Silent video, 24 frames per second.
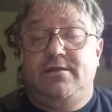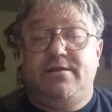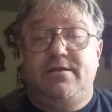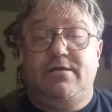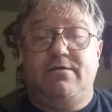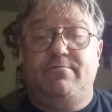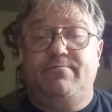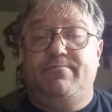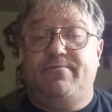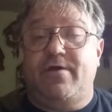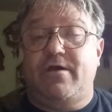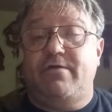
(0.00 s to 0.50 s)

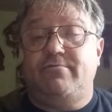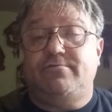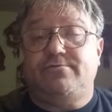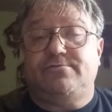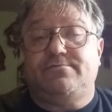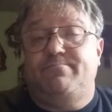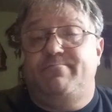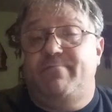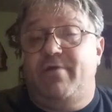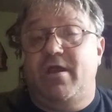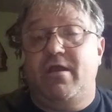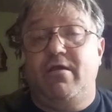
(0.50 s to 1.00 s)
Now, if I
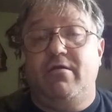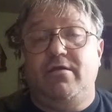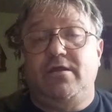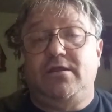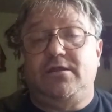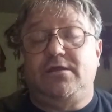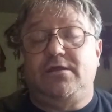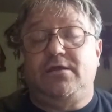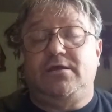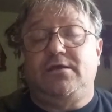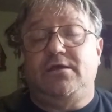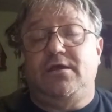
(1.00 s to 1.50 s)
was
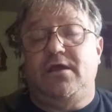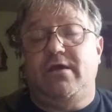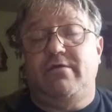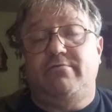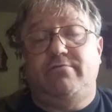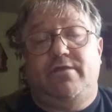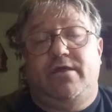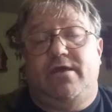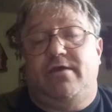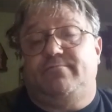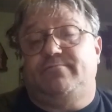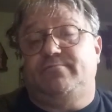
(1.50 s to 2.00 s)
married, I
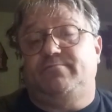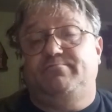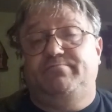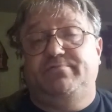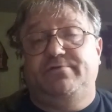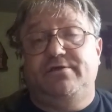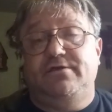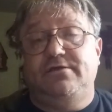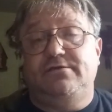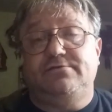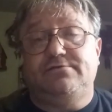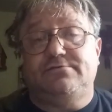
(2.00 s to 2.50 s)
would have to
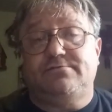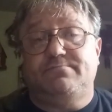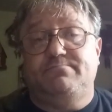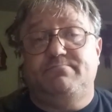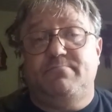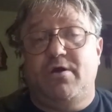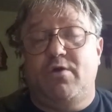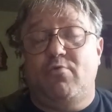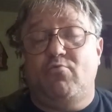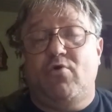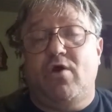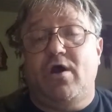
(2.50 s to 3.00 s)
please
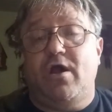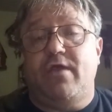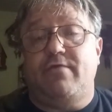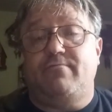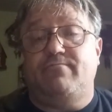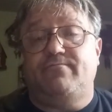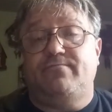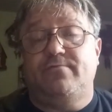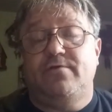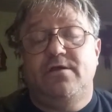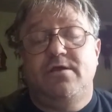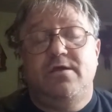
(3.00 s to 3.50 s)
my
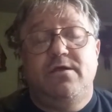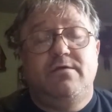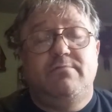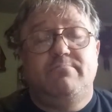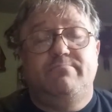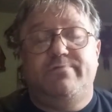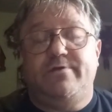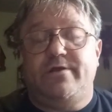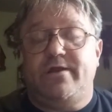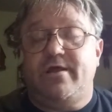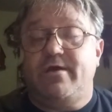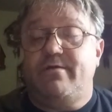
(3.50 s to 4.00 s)
wife,
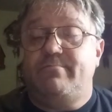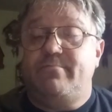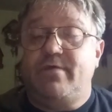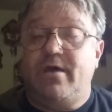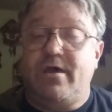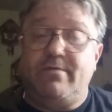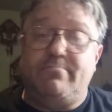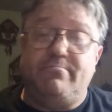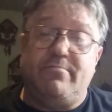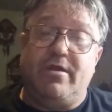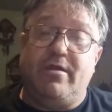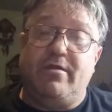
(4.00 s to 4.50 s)
but I'm
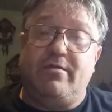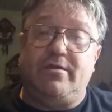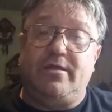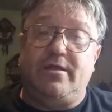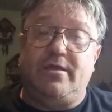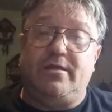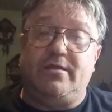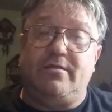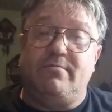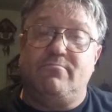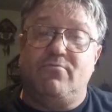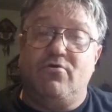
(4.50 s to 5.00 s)
not married
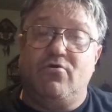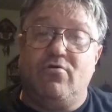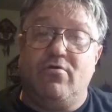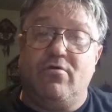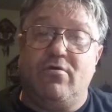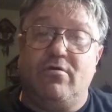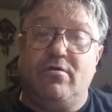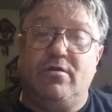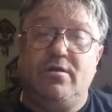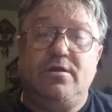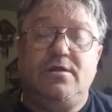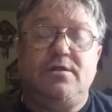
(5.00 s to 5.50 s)

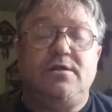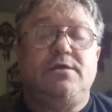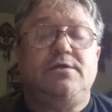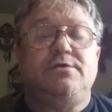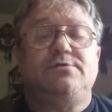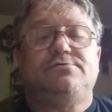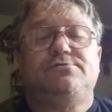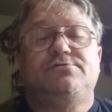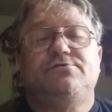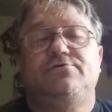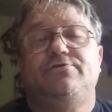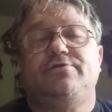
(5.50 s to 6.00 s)
anymore.
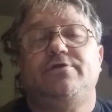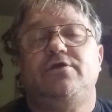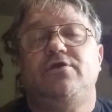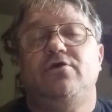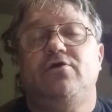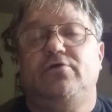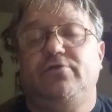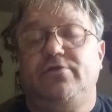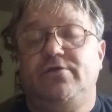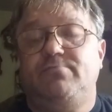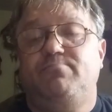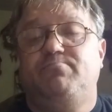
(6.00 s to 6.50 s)
So the
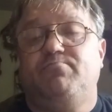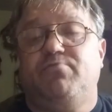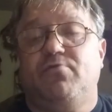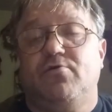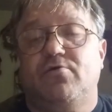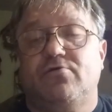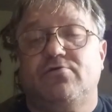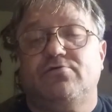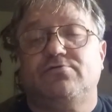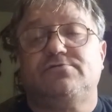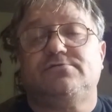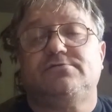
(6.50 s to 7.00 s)
only
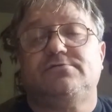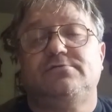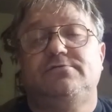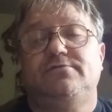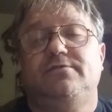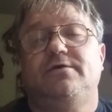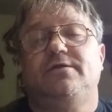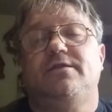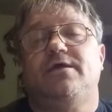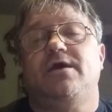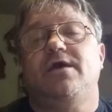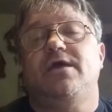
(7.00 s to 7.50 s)
person
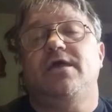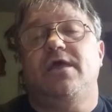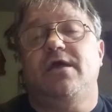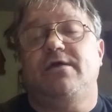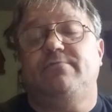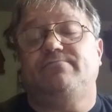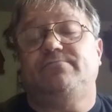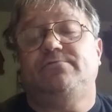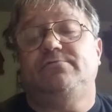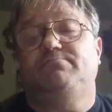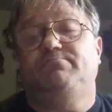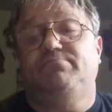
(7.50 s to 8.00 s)
that I
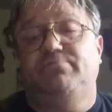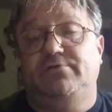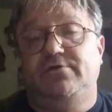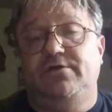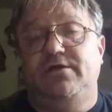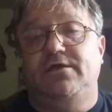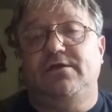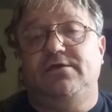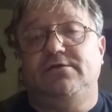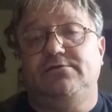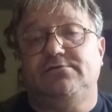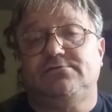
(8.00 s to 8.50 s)
have to
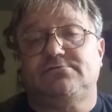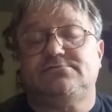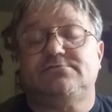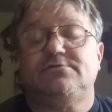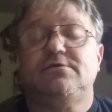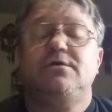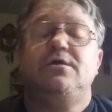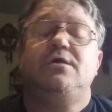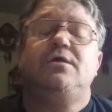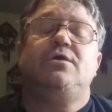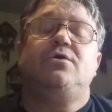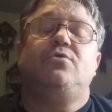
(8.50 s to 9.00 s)
please
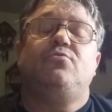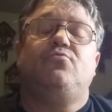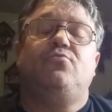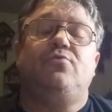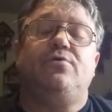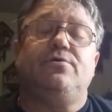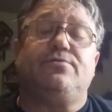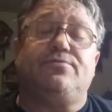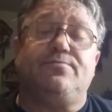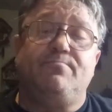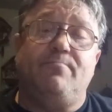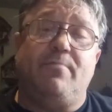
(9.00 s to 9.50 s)

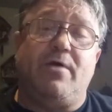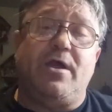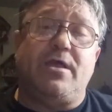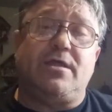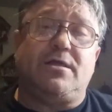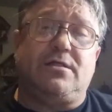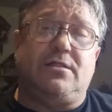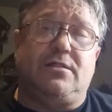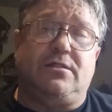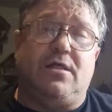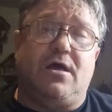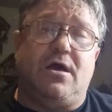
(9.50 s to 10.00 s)
with my
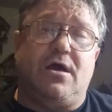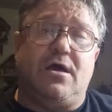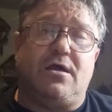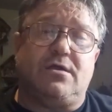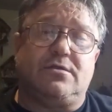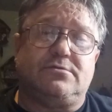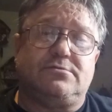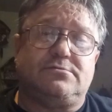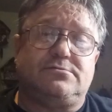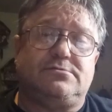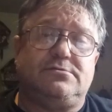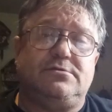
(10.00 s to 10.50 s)

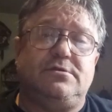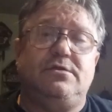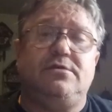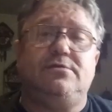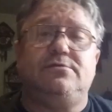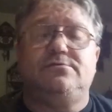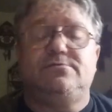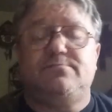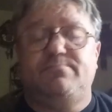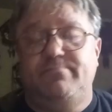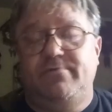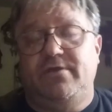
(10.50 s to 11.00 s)
clocks
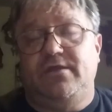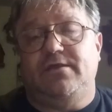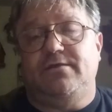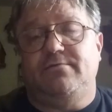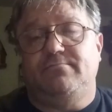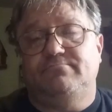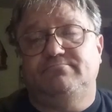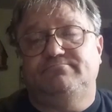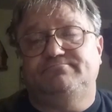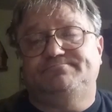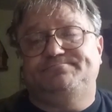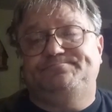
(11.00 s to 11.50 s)
is me.